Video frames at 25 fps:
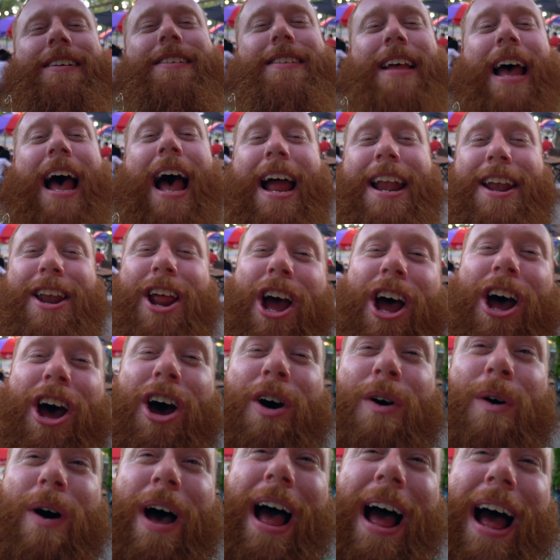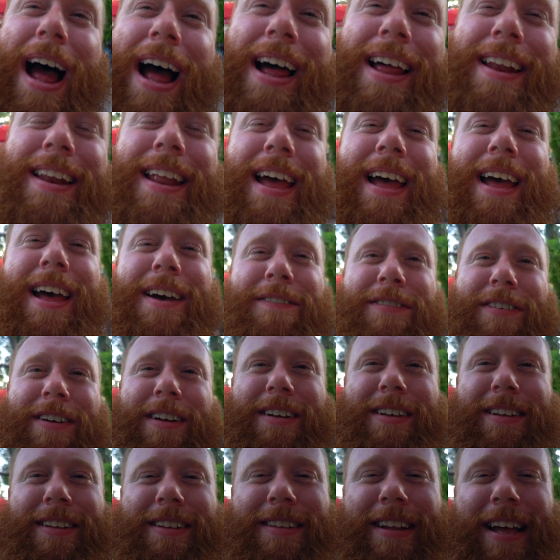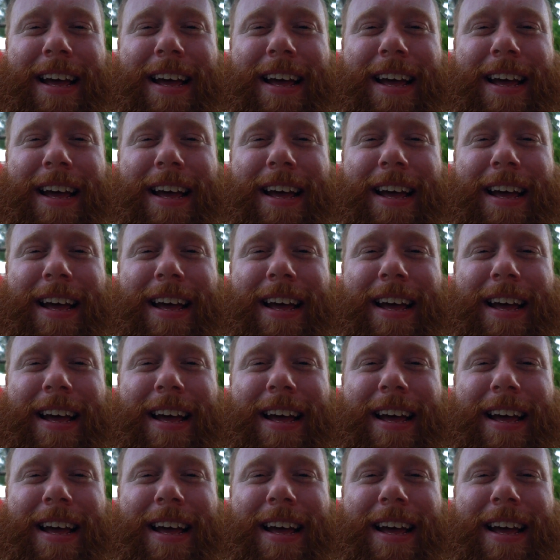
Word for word: I know I never